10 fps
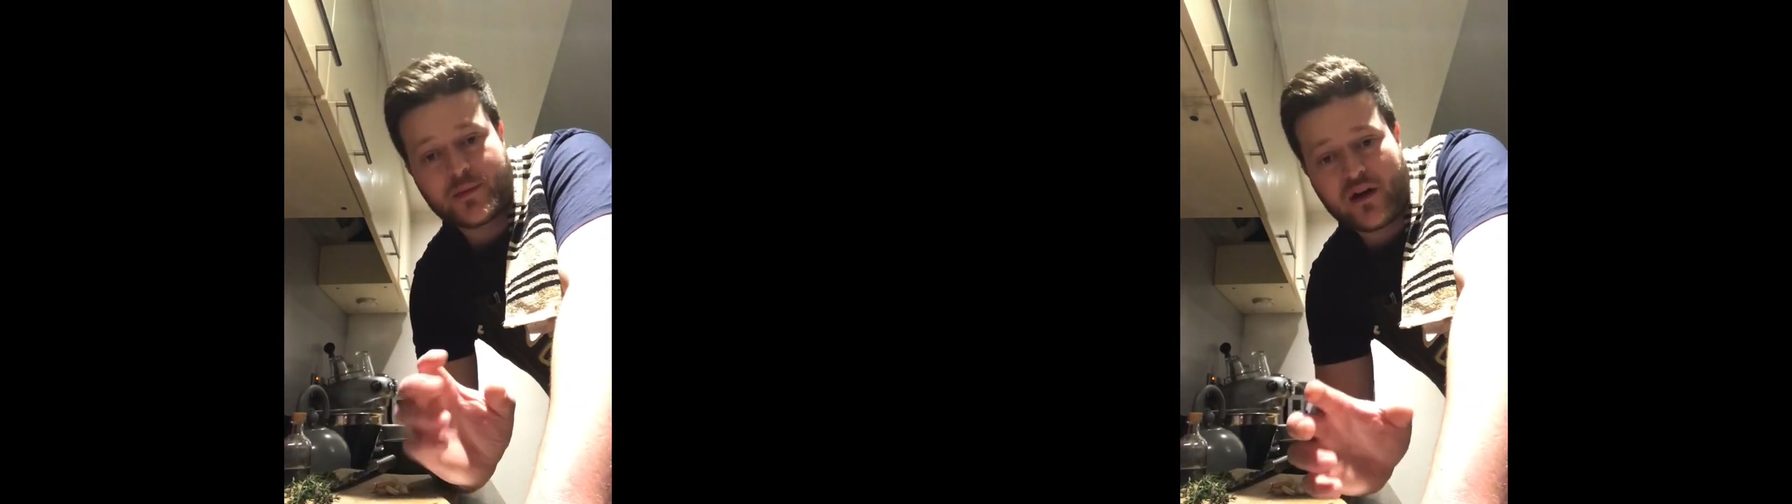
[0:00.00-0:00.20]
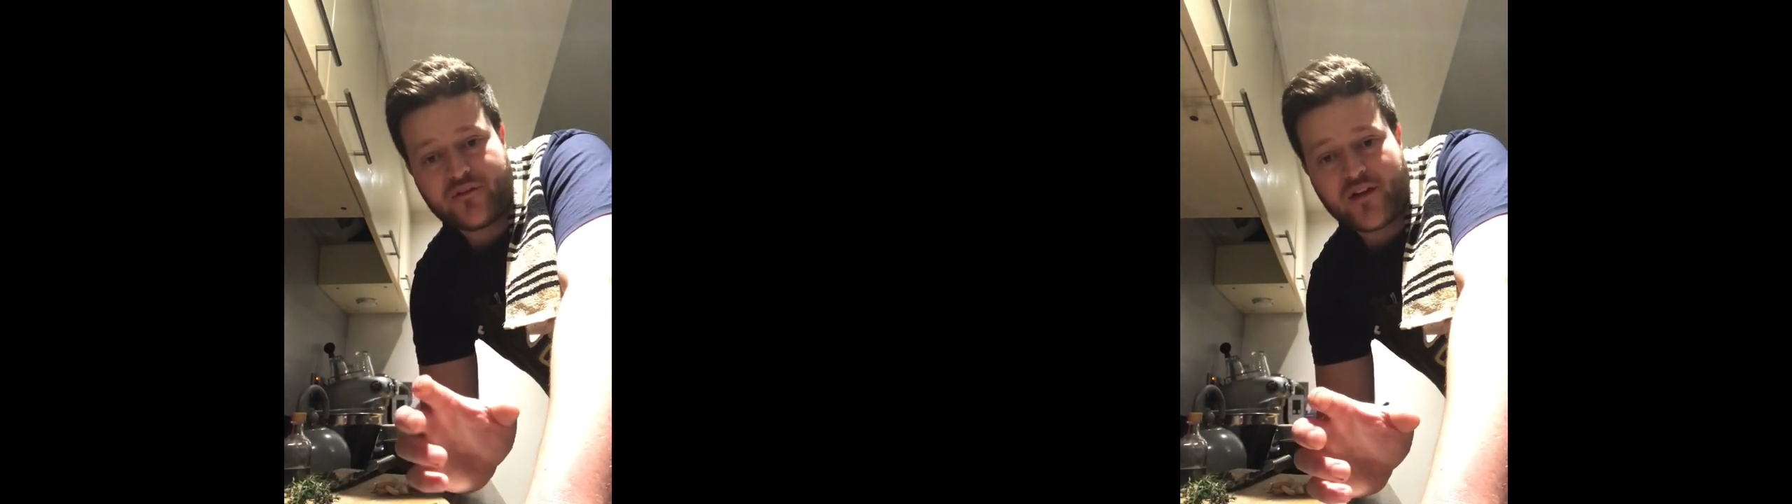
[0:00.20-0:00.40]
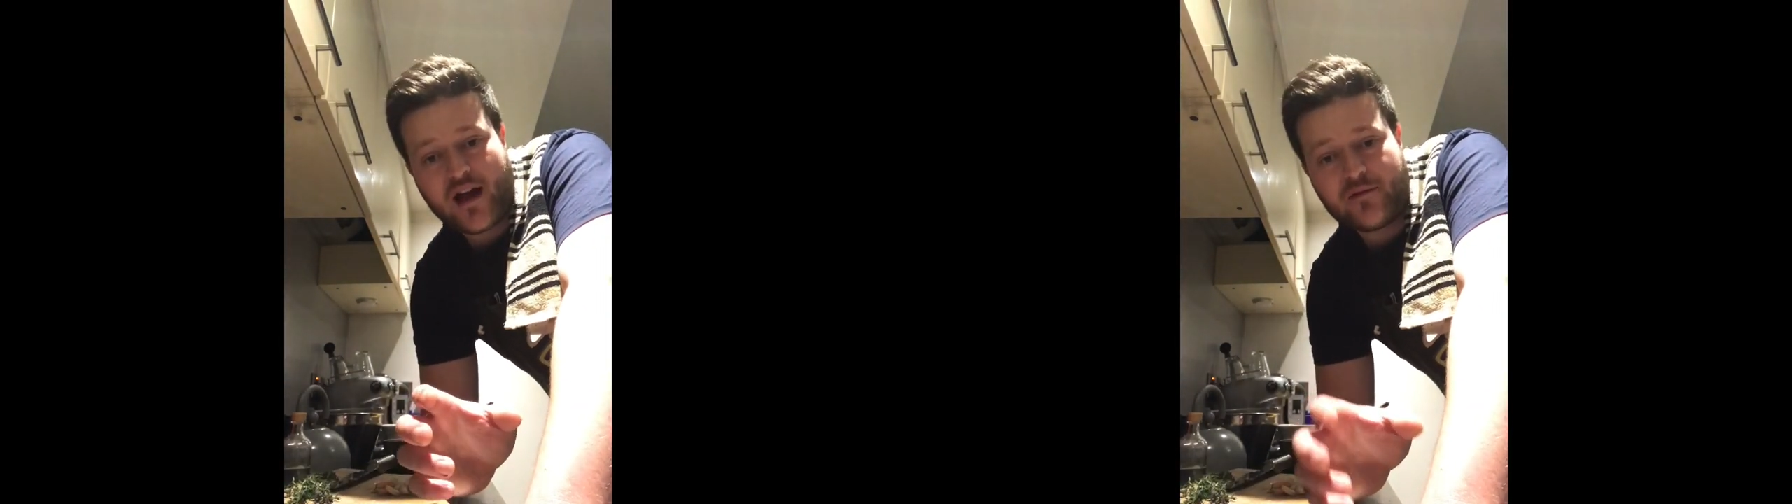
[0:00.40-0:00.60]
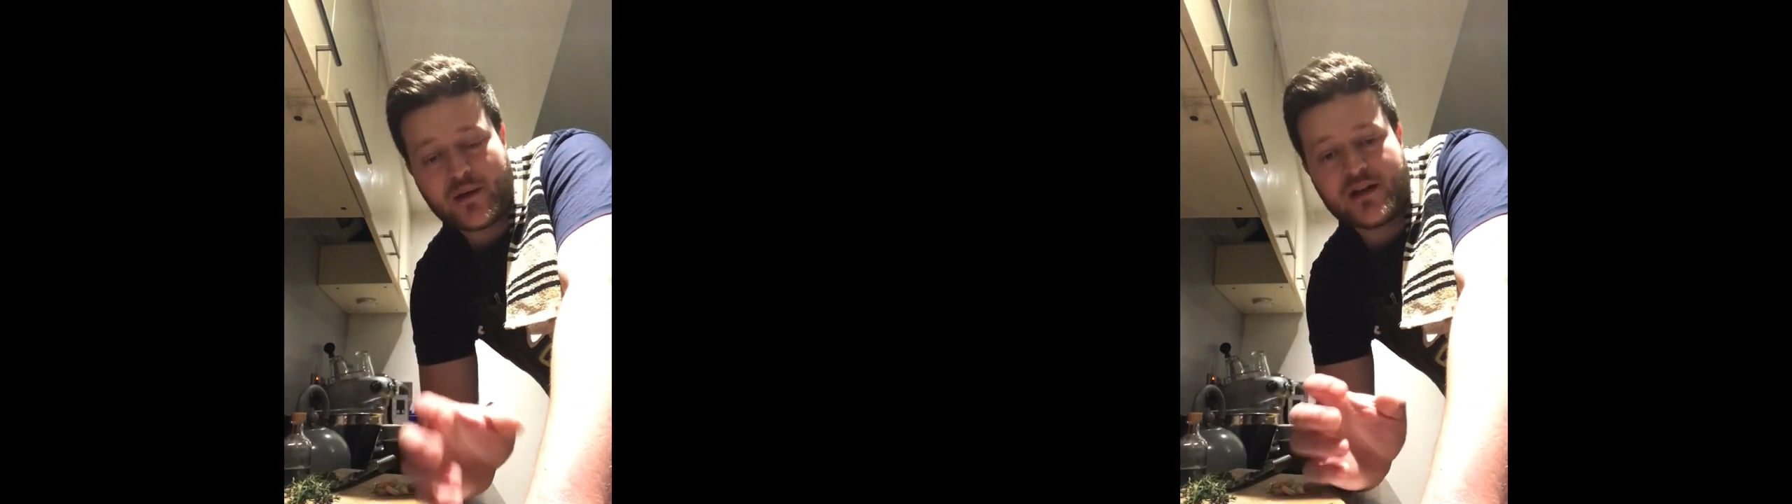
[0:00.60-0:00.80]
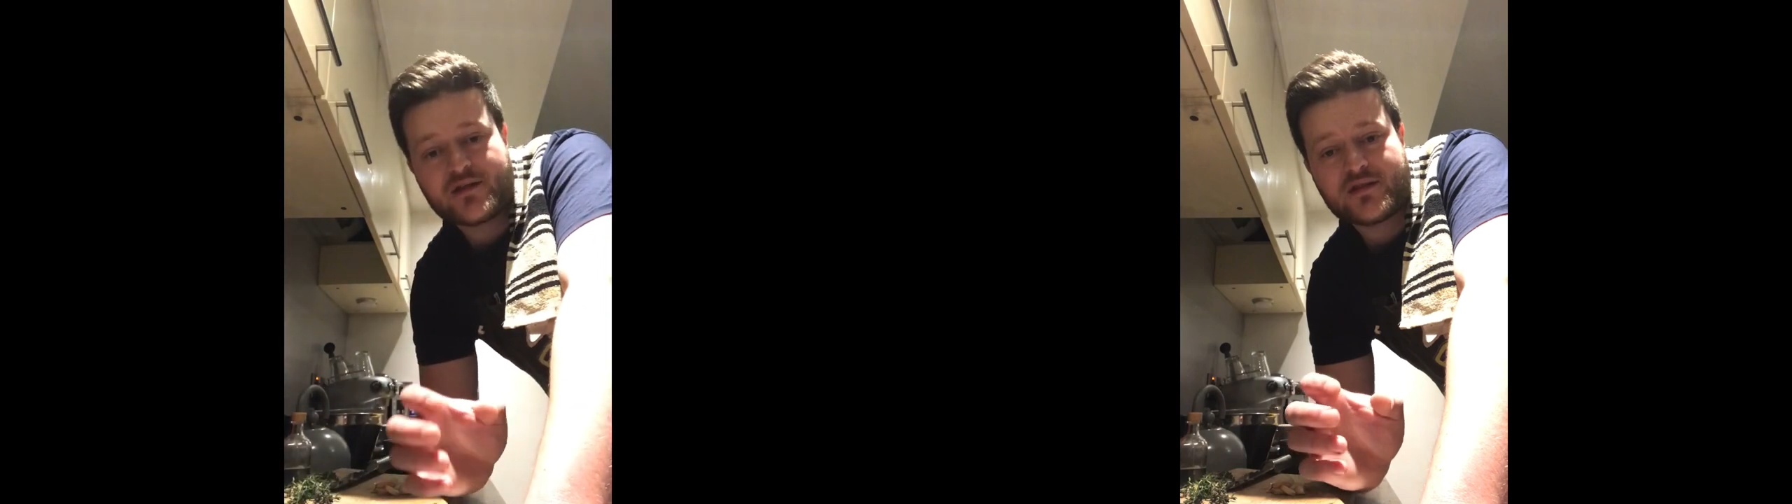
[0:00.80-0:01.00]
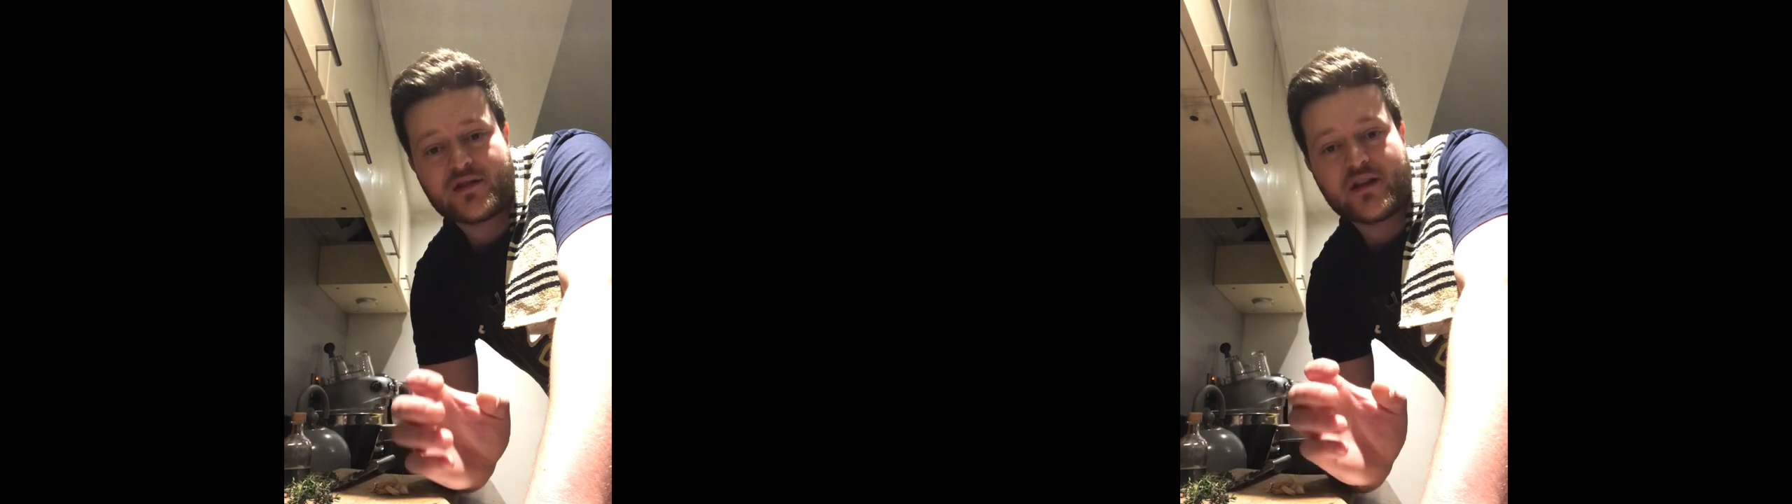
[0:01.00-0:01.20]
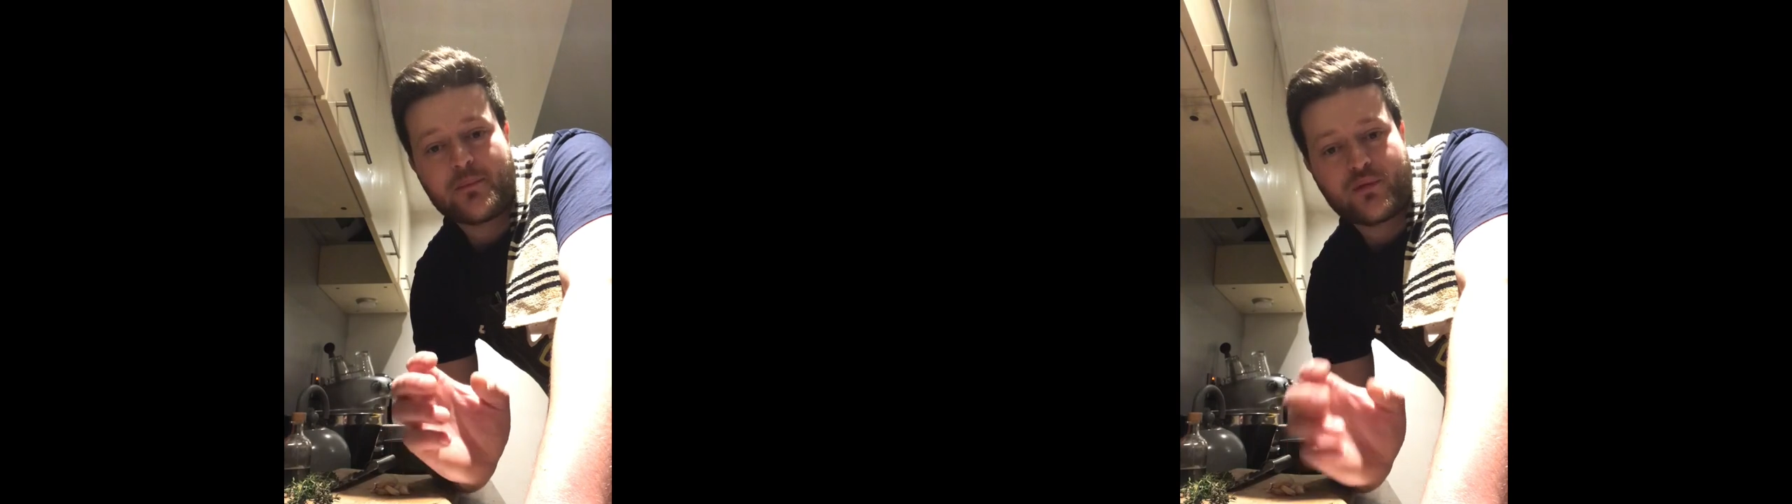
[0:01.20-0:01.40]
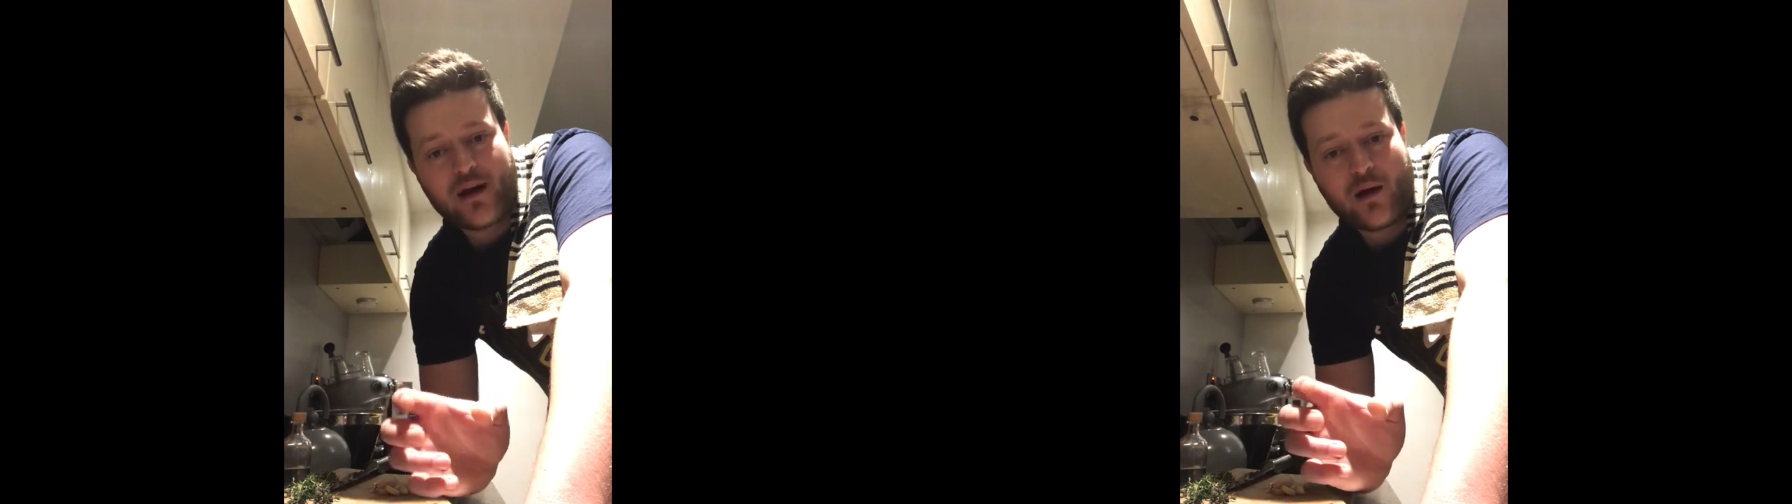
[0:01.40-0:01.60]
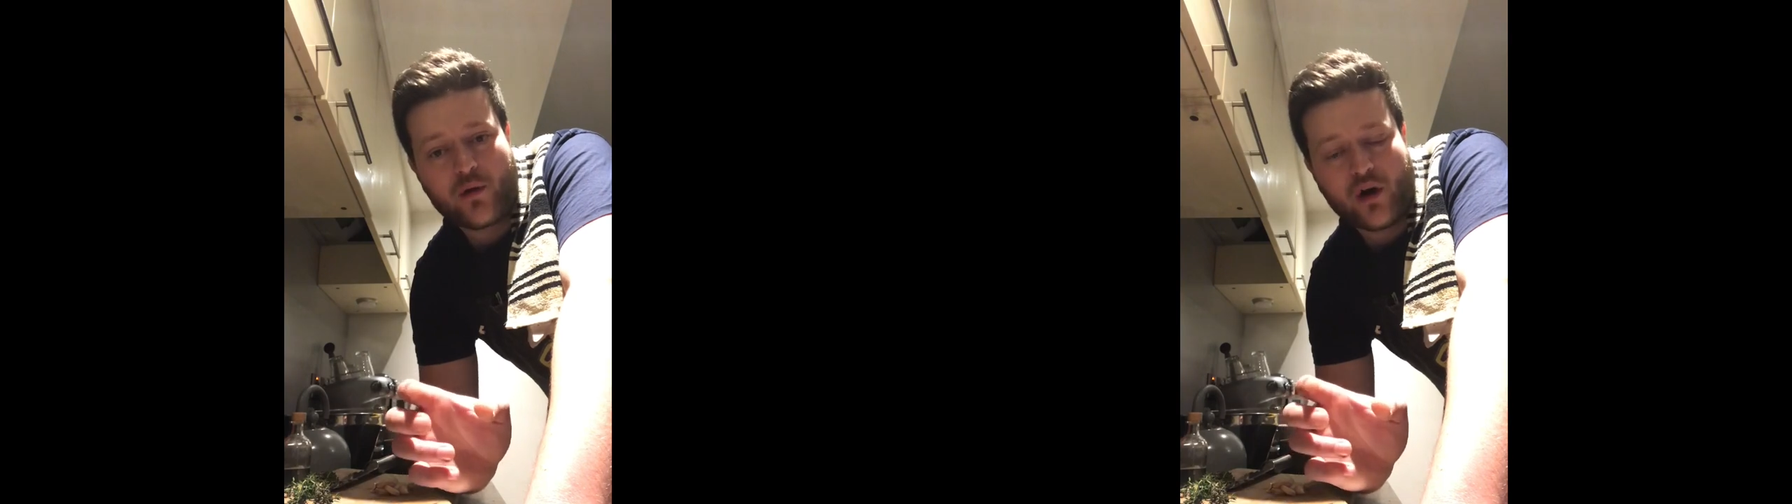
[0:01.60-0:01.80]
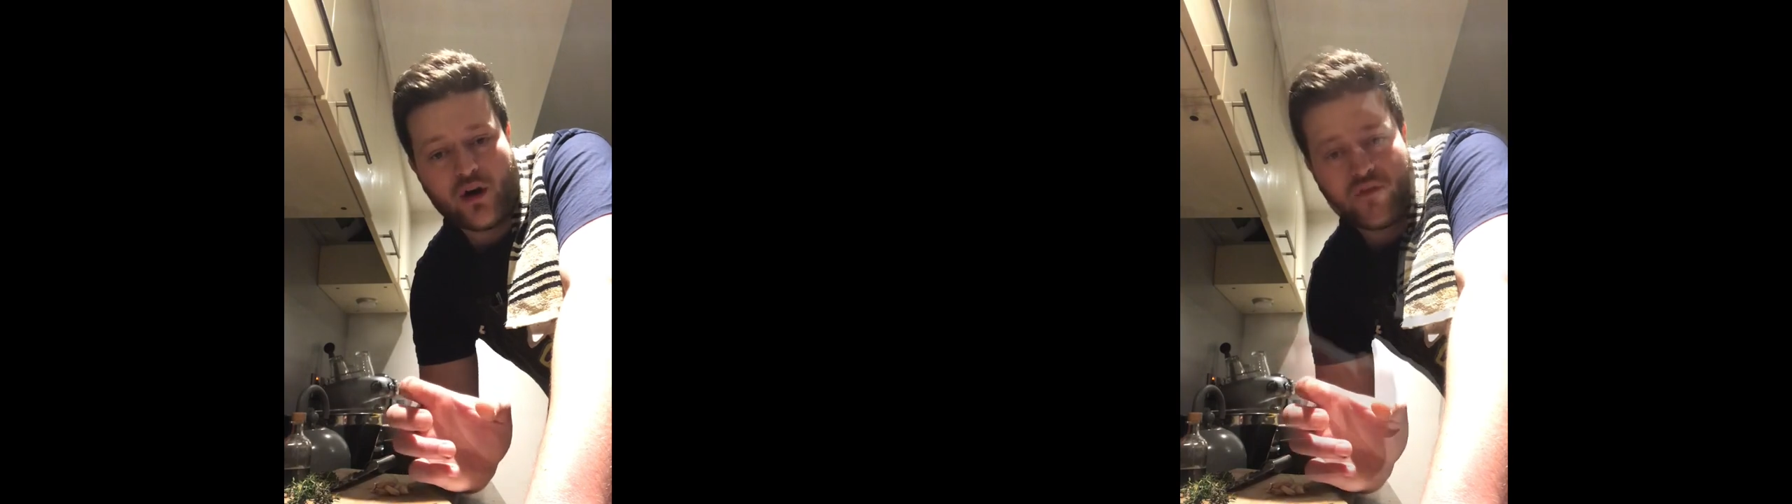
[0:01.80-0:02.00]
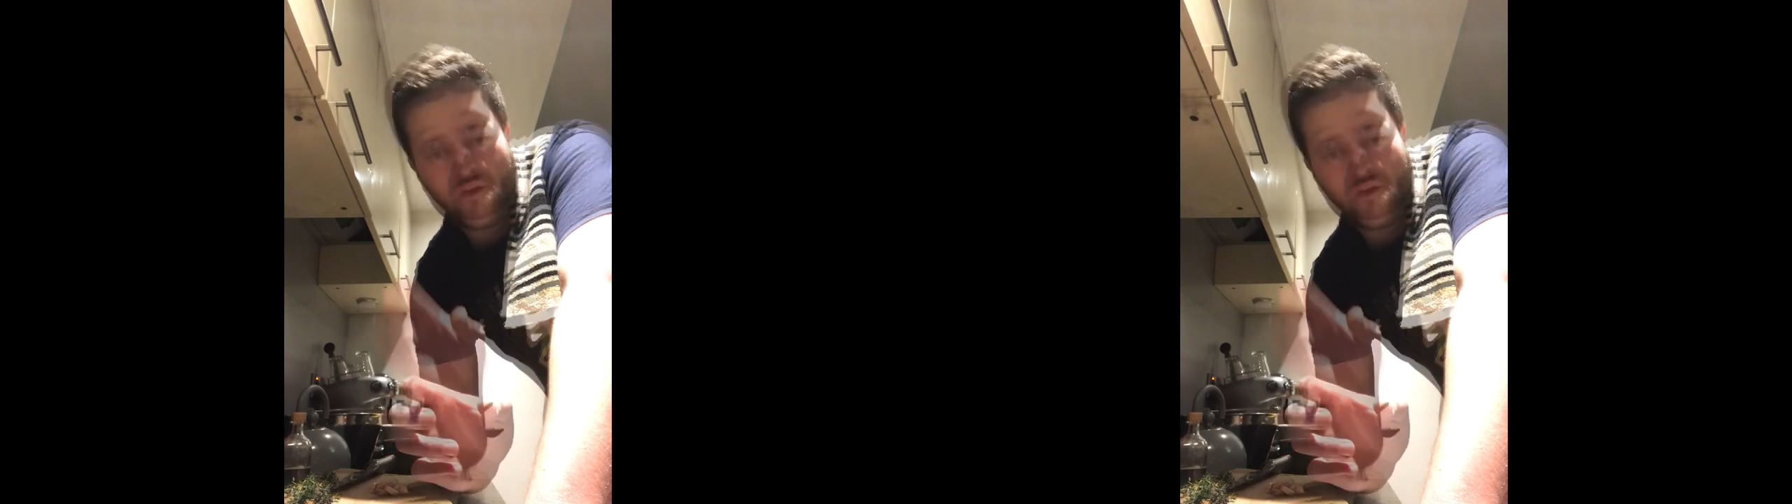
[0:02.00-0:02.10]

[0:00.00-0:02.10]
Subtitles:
about 5 minutes until they brown off.